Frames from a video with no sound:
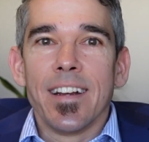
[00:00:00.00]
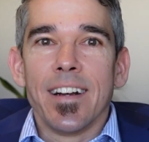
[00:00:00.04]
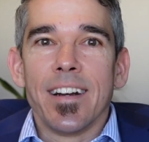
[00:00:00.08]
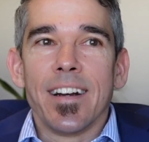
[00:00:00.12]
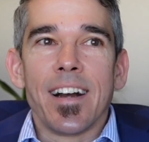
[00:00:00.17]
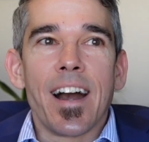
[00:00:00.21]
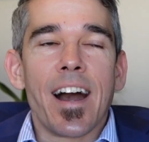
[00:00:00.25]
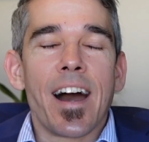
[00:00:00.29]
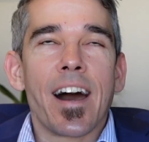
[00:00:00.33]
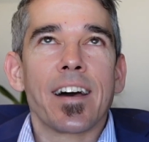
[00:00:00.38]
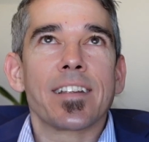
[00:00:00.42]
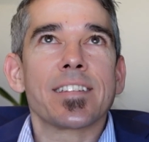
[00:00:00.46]

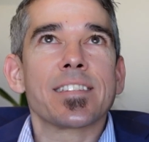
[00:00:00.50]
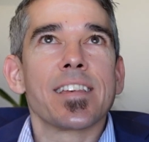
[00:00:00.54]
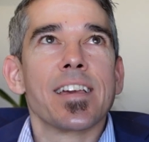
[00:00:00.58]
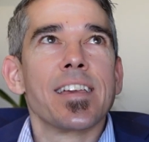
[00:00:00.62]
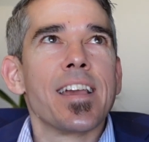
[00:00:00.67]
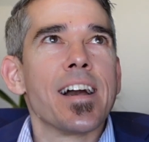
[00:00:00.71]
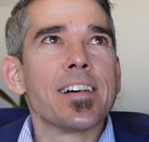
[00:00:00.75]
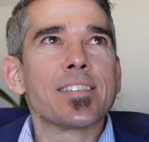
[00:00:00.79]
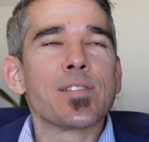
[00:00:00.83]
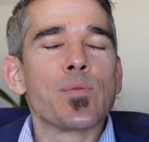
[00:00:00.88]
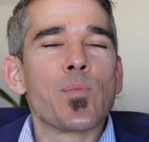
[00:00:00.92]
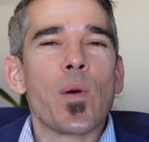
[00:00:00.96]

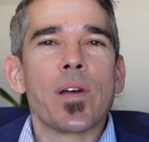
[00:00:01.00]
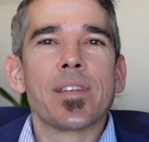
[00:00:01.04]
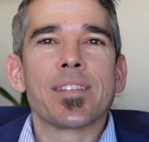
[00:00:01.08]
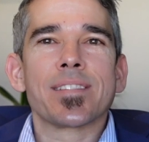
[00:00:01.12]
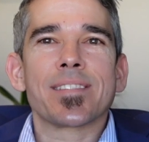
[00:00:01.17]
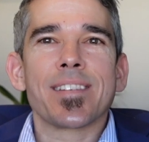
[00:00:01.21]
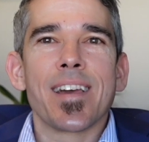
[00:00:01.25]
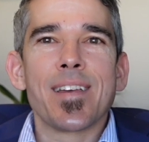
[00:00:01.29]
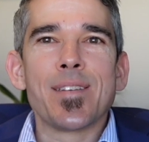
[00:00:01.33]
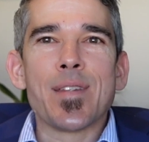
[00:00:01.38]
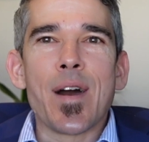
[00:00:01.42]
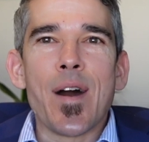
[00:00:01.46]
yes and when to
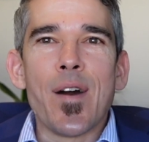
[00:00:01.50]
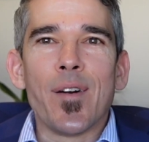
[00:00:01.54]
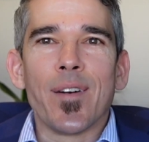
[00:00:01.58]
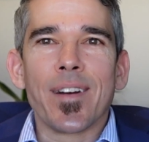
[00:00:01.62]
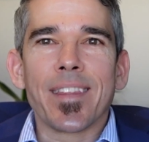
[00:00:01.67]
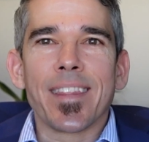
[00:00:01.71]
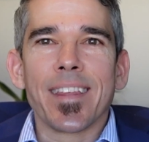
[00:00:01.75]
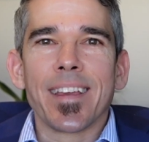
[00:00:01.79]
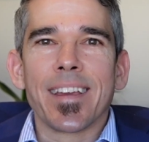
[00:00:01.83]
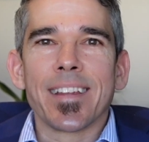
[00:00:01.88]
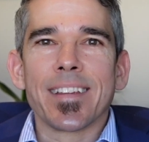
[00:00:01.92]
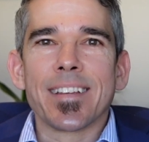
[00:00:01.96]
say no, I
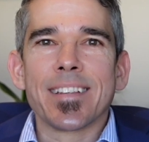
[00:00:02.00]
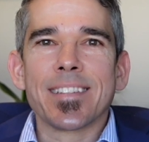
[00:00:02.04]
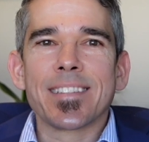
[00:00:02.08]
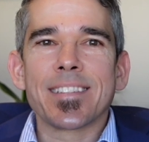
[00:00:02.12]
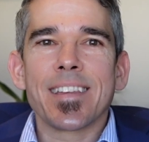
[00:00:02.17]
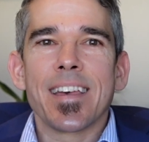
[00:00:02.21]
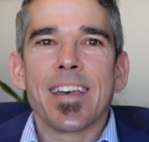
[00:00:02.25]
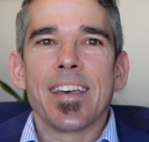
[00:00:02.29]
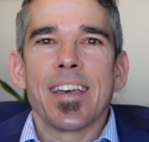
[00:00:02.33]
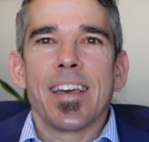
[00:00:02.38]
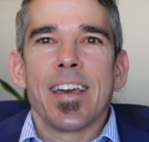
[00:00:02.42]
think it is.